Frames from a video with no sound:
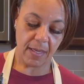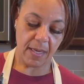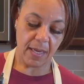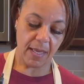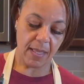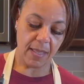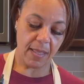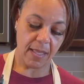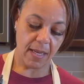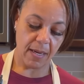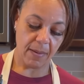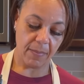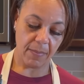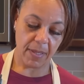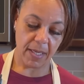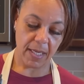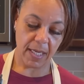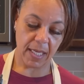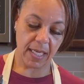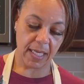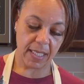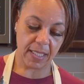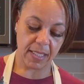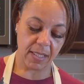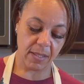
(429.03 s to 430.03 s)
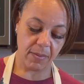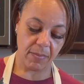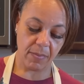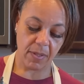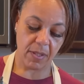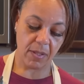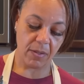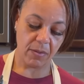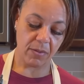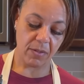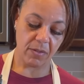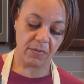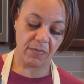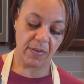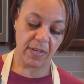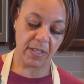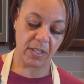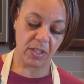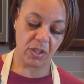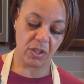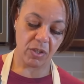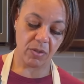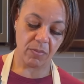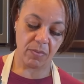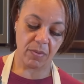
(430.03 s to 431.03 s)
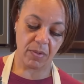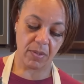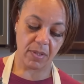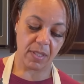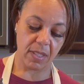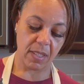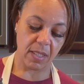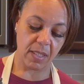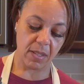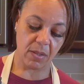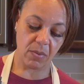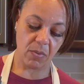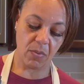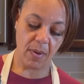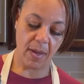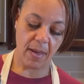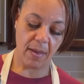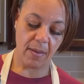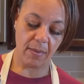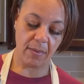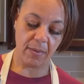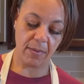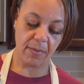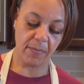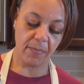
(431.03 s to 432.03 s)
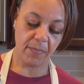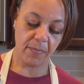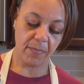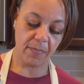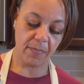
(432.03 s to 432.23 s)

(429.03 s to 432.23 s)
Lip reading: And then I'm going to get some of those vegetables as well.